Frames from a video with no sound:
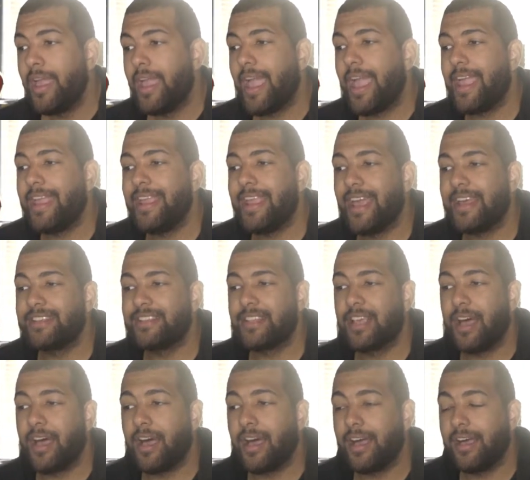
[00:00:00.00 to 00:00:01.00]
He has
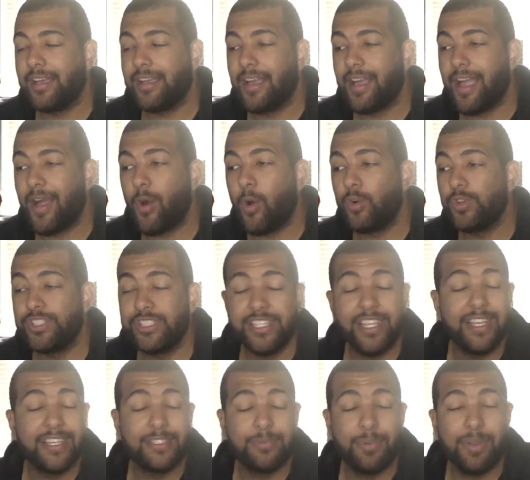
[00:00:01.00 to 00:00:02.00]
OC
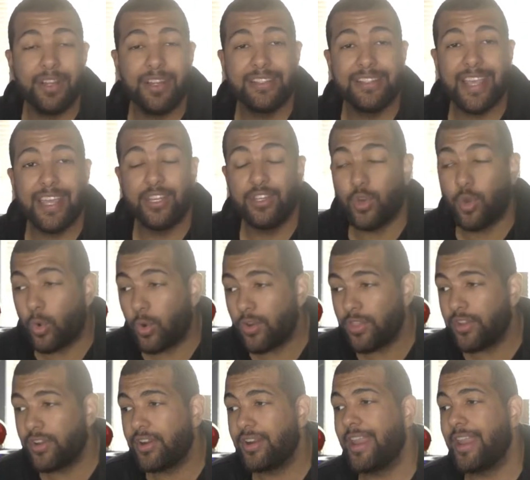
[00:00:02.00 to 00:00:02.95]
experience at Northern,